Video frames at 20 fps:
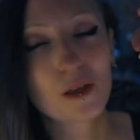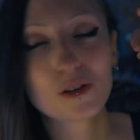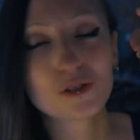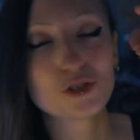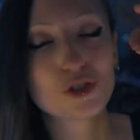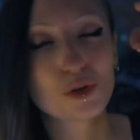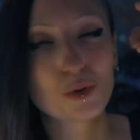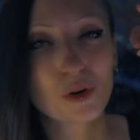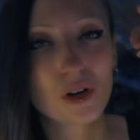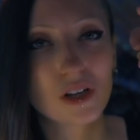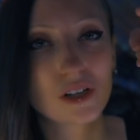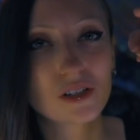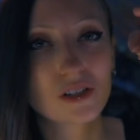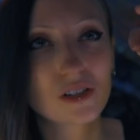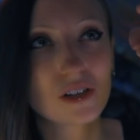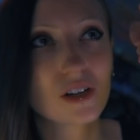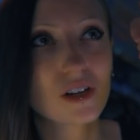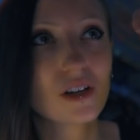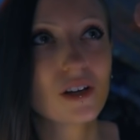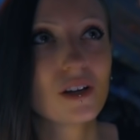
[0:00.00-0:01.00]
it
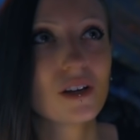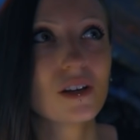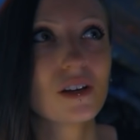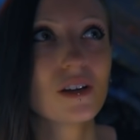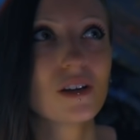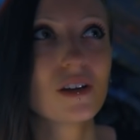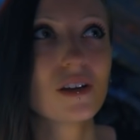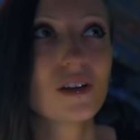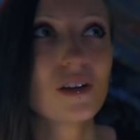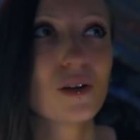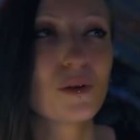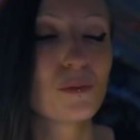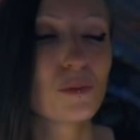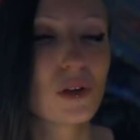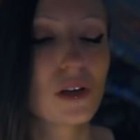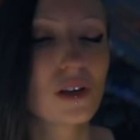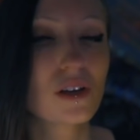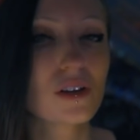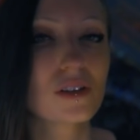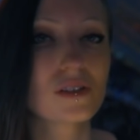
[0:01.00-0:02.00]

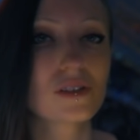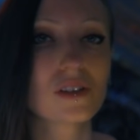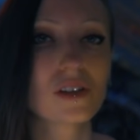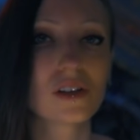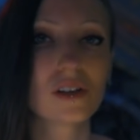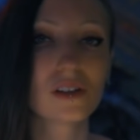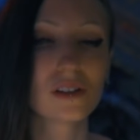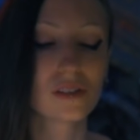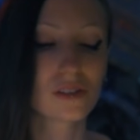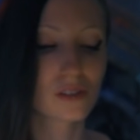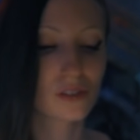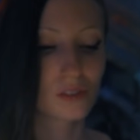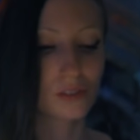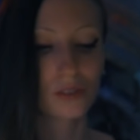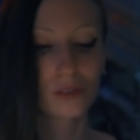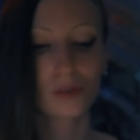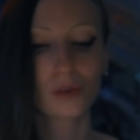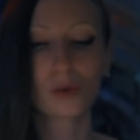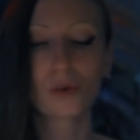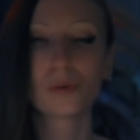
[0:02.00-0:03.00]
because it's
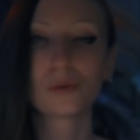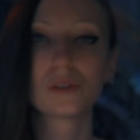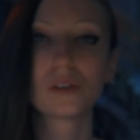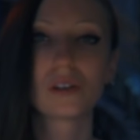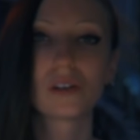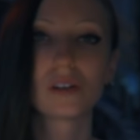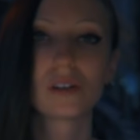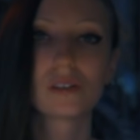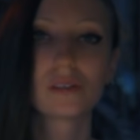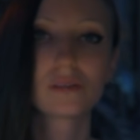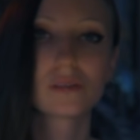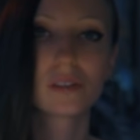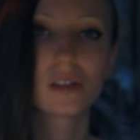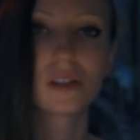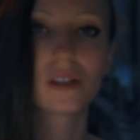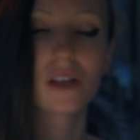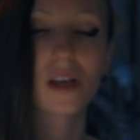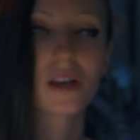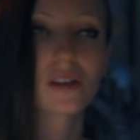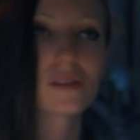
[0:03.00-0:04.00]
older
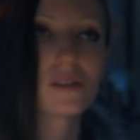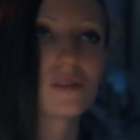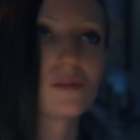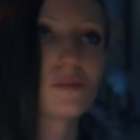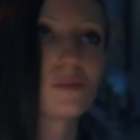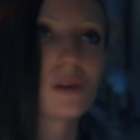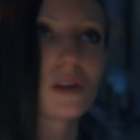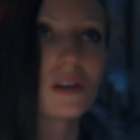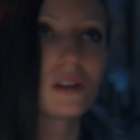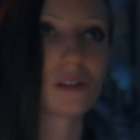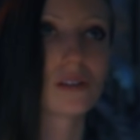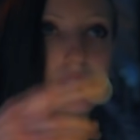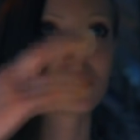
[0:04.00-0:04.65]
and hasn't been